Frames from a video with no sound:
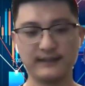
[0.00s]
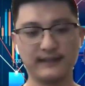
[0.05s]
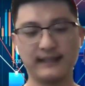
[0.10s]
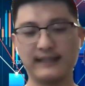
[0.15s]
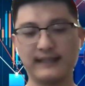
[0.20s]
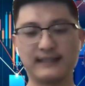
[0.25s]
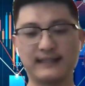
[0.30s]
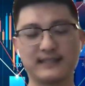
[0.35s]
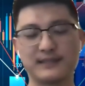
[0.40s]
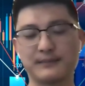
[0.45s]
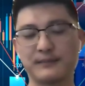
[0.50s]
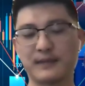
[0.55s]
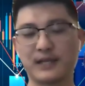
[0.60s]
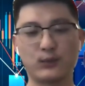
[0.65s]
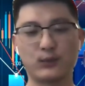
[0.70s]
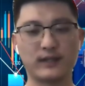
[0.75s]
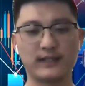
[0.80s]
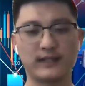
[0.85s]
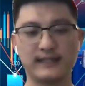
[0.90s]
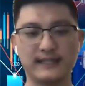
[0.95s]
It doesn't
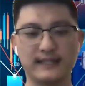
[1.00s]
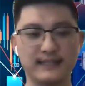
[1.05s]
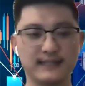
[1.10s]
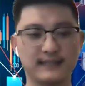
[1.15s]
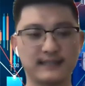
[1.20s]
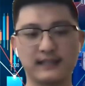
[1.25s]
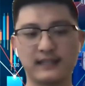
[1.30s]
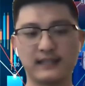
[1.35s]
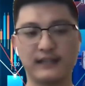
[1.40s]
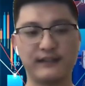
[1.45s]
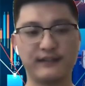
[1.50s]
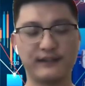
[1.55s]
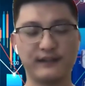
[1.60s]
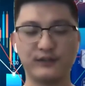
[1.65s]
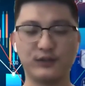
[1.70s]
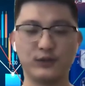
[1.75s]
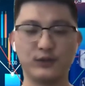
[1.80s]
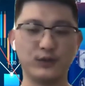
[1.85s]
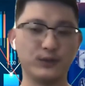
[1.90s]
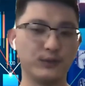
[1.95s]
matter what it is in life.
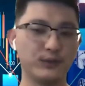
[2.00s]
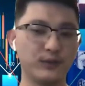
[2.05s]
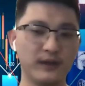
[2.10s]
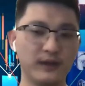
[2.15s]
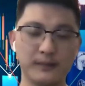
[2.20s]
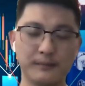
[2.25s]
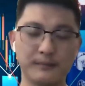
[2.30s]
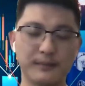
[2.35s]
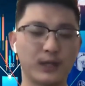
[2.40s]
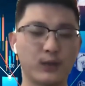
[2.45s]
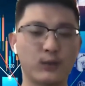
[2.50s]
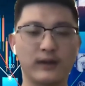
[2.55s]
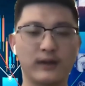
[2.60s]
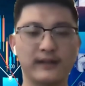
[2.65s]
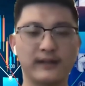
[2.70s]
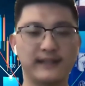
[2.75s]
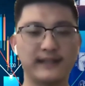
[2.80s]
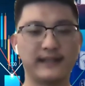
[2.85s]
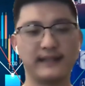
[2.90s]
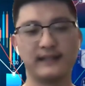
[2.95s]
If you pick
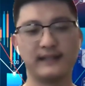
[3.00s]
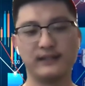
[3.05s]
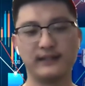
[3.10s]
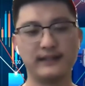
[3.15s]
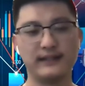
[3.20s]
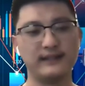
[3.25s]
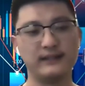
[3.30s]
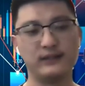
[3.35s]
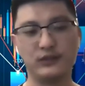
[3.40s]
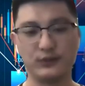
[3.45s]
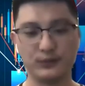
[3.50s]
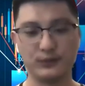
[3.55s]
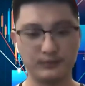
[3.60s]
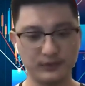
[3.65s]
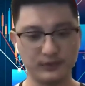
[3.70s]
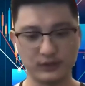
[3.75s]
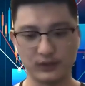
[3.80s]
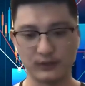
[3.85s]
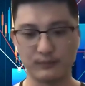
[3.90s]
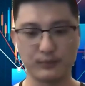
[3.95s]
one thing and then you
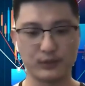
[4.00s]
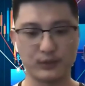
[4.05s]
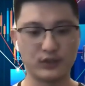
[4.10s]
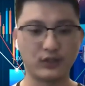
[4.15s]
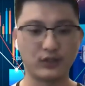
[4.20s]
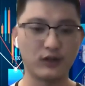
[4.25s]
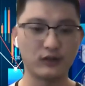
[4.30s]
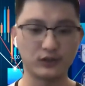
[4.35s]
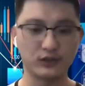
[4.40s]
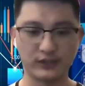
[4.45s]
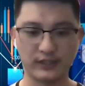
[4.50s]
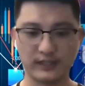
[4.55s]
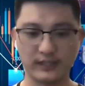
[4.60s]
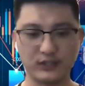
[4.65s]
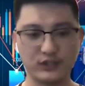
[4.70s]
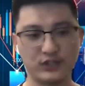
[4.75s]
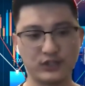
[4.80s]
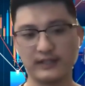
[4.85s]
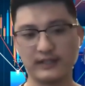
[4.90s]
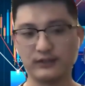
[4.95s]
put all your
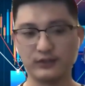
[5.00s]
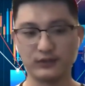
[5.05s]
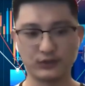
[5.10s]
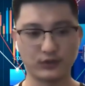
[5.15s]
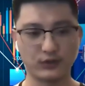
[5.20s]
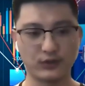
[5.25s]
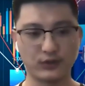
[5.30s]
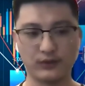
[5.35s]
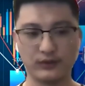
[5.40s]
energy and